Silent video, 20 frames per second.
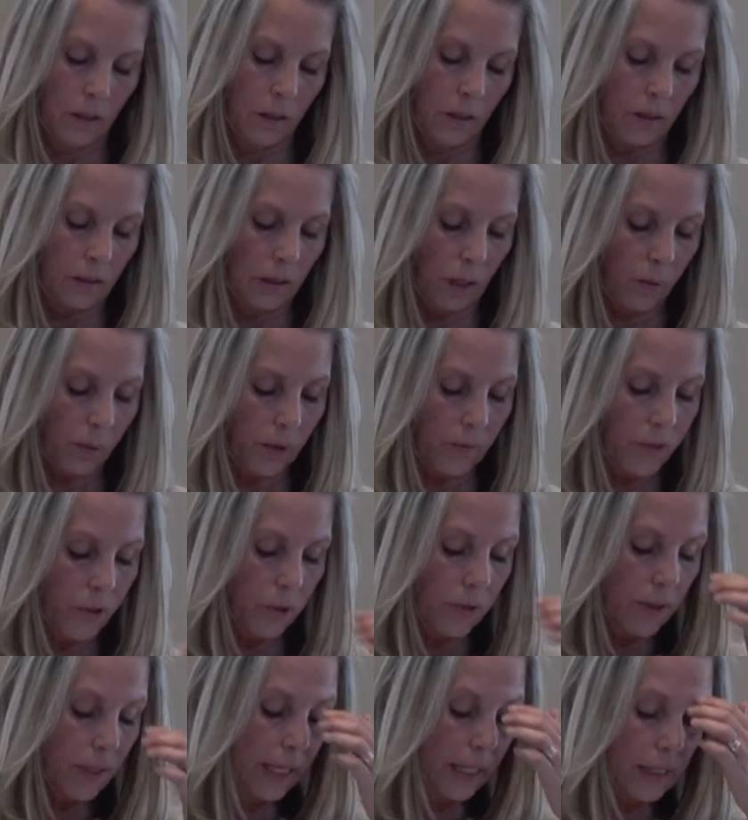There were a few
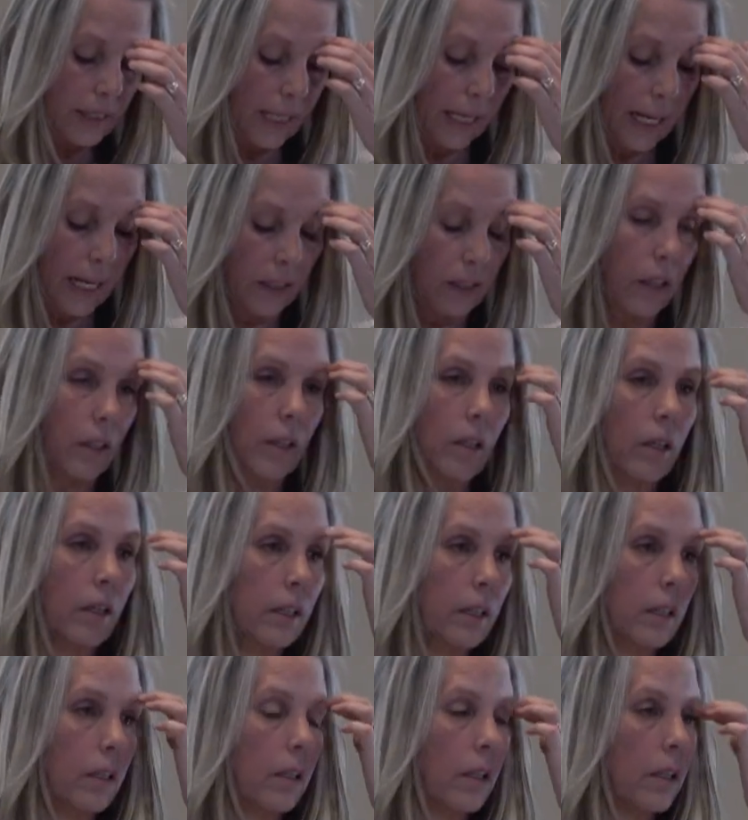things I had to
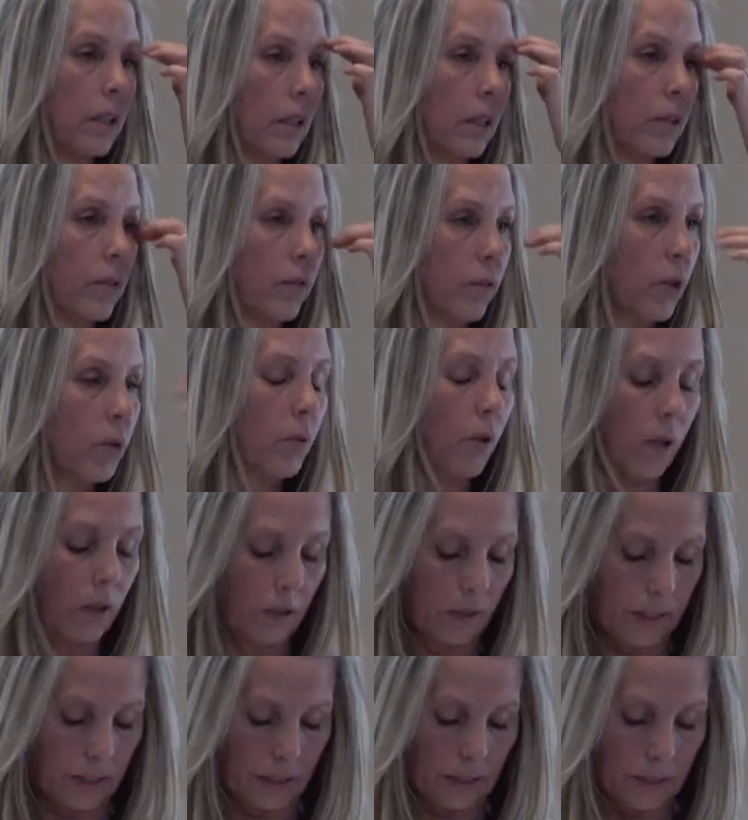learn uh, through
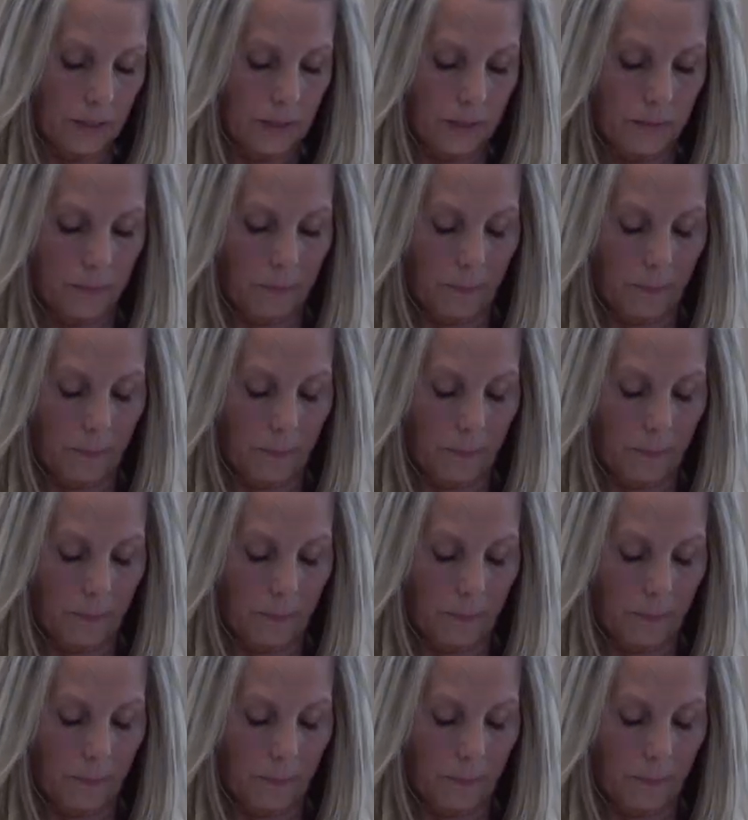all this.